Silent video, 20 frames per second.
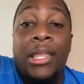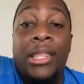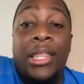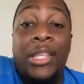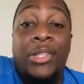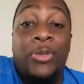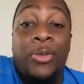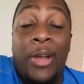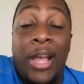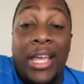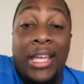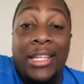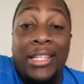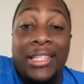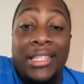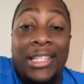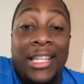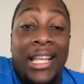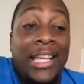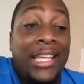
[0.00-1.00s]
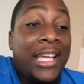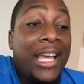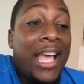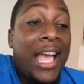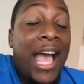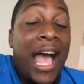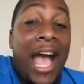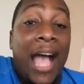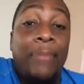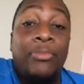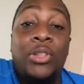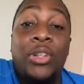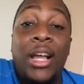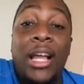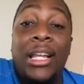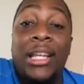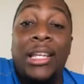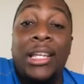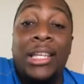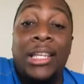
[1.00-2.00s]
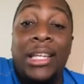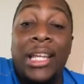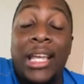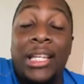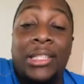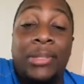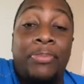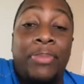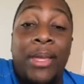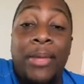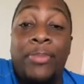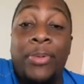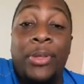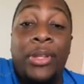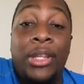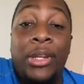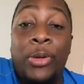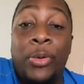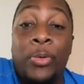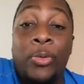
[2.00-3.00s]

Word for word: That's right. Like I'm trying to connect to people that are